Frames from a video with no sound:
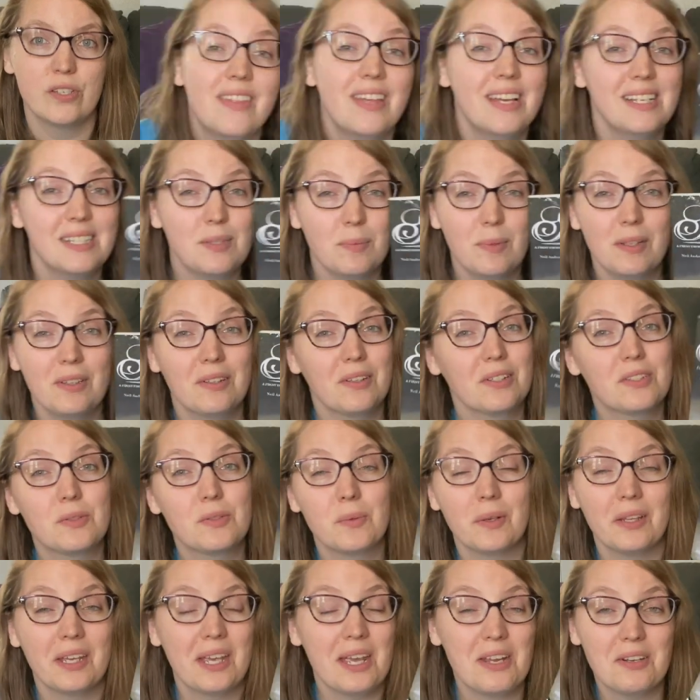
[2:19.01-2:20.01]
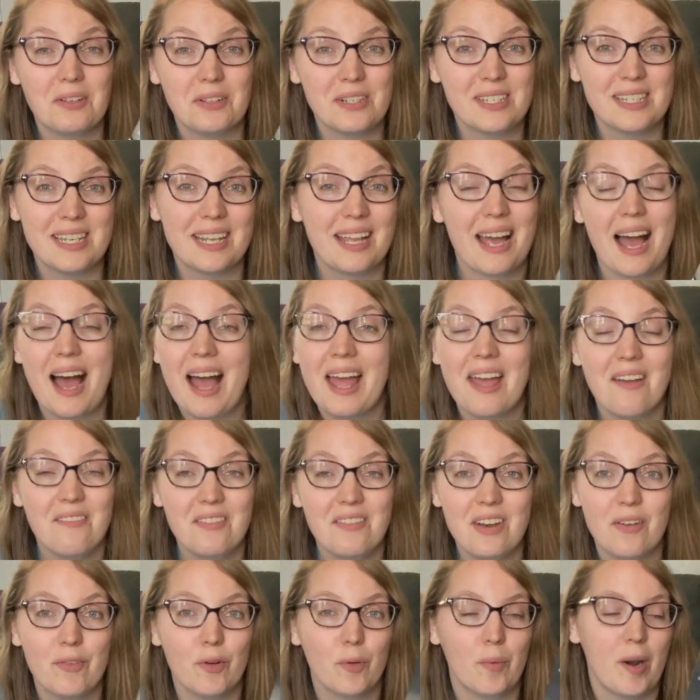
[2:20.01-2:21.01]
This one looks really interesting. I have
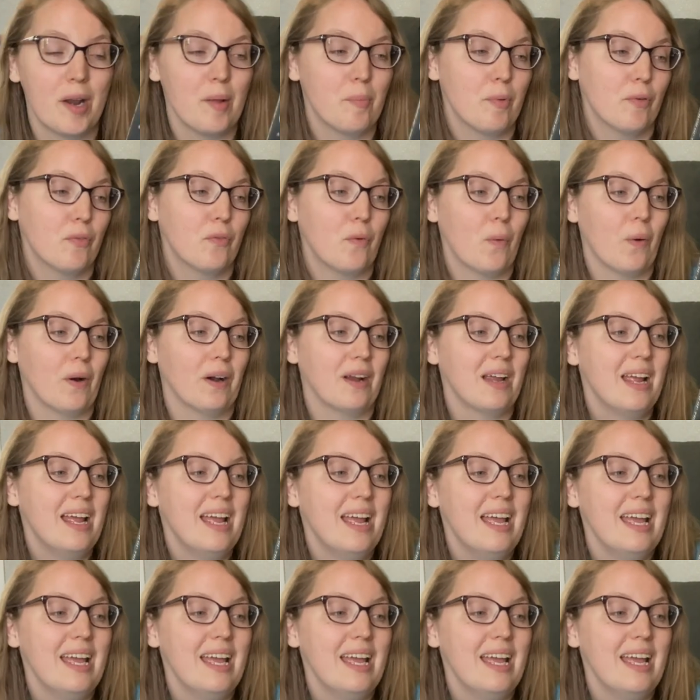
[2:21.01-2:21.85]
never read it before.